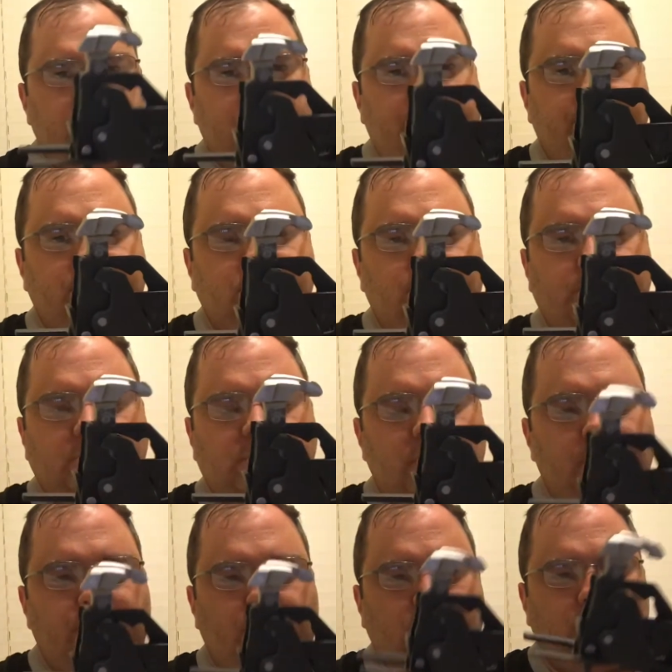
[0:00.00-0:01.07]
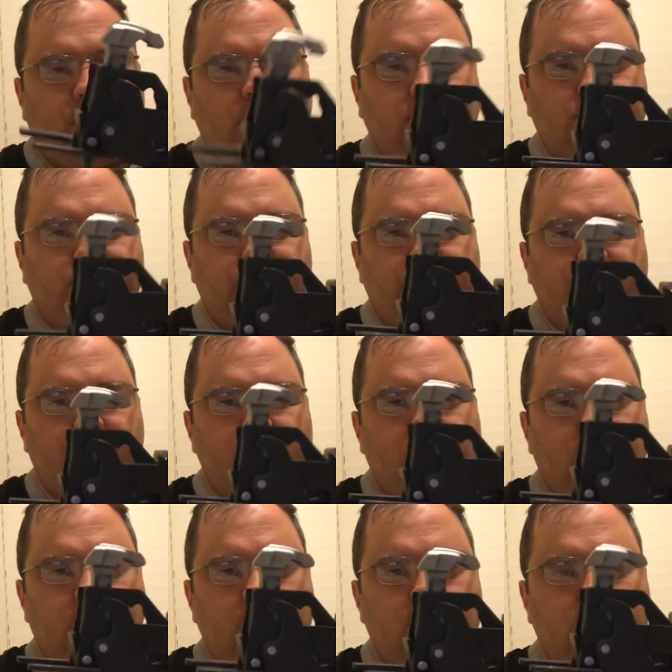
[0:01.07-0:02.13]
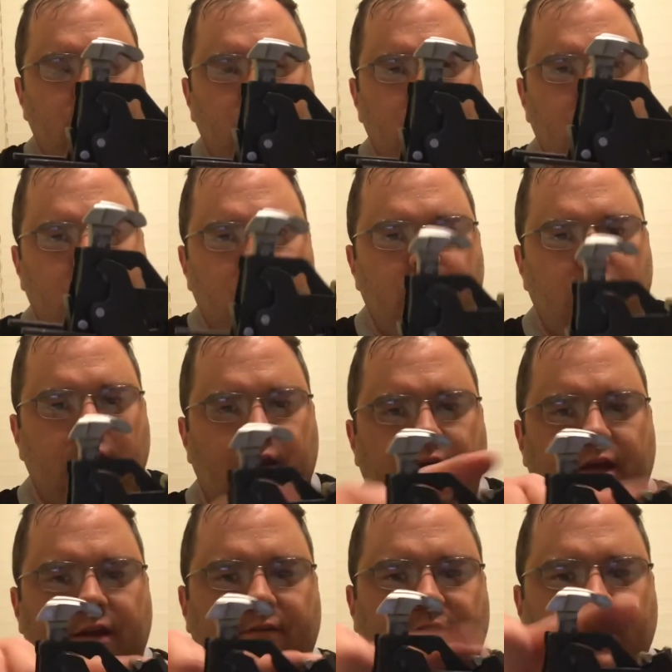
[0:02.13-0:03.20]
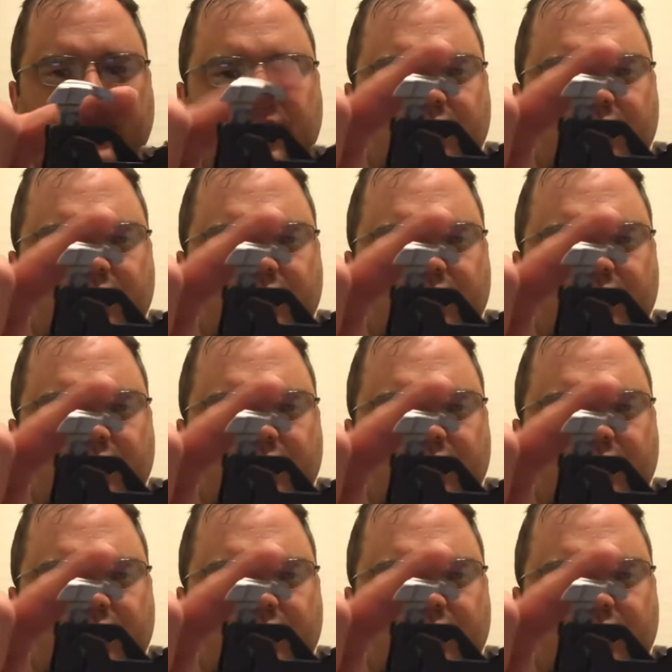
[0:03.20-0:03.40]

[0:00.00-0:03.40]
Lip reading: for some reason I pulled a little trigger on it, and if this